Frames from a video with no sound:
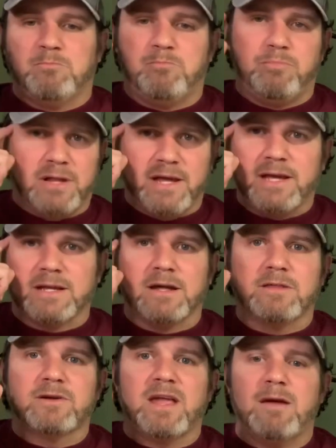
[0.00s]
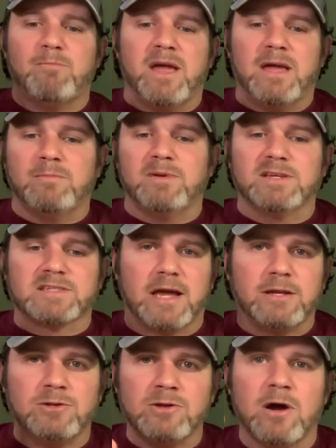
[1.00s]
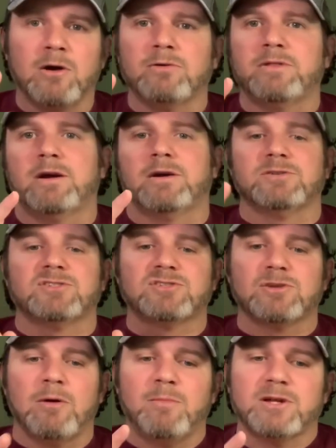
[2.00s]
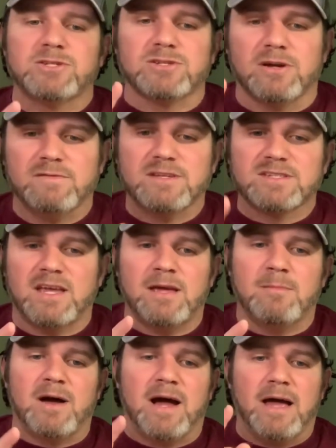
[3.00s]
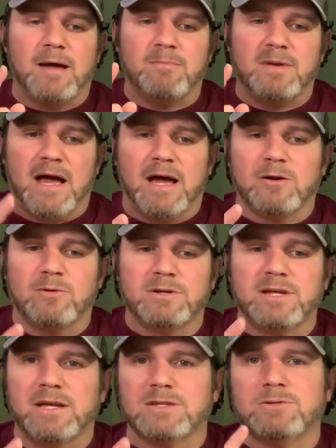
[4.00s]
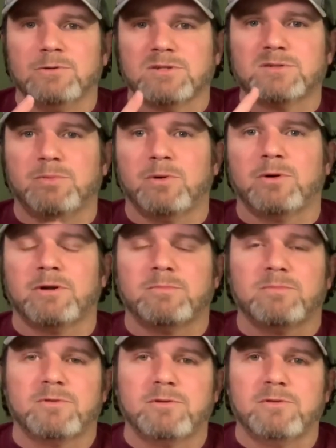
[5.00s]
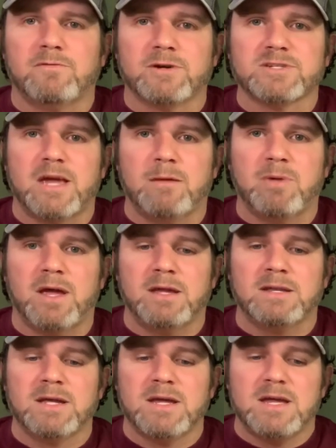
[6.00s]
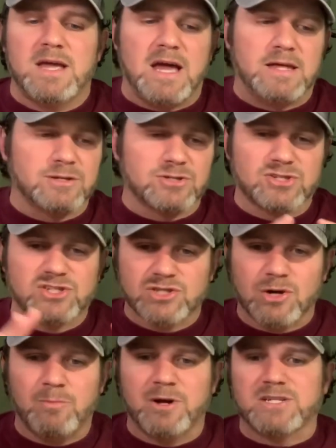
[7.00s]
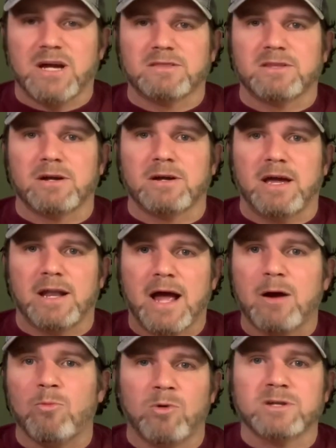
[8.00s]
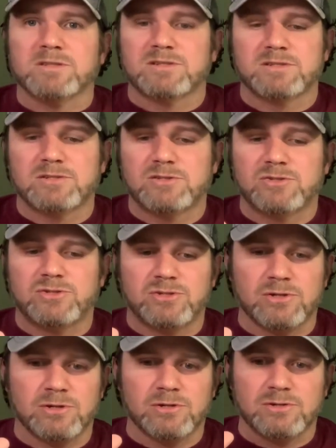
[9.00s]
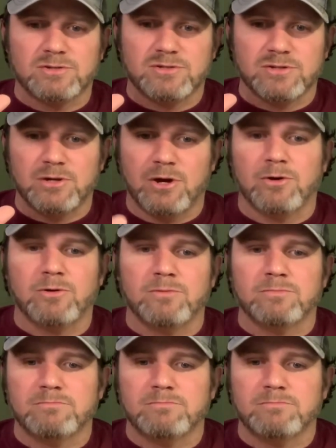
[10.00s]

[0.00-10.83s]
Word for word: playing another campaign because I know there is so much of this game I am not going to get to explore through the first campaign. And there's just so much out there. And I want to, to go